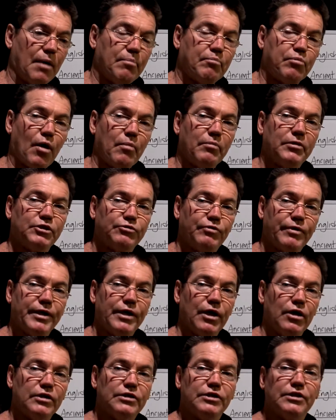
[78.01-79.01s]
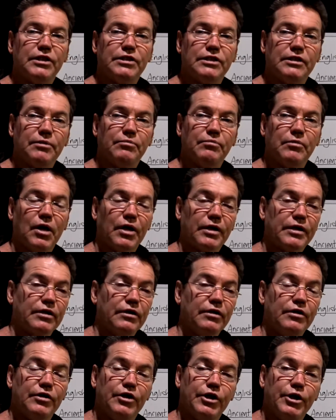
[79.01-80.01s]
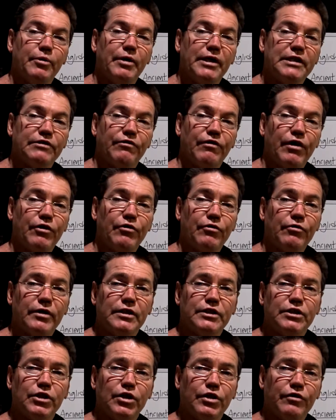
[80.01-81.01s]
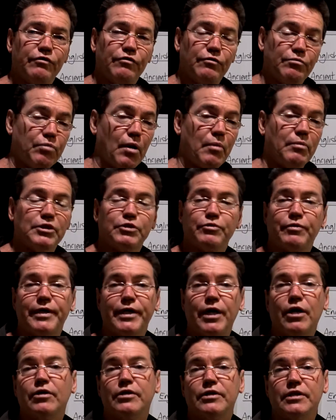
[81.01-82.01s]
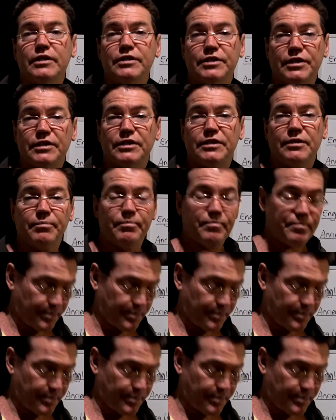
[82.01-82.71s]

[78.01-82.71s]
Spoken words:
promissory note system, like the US Federal Reserve promissory note system.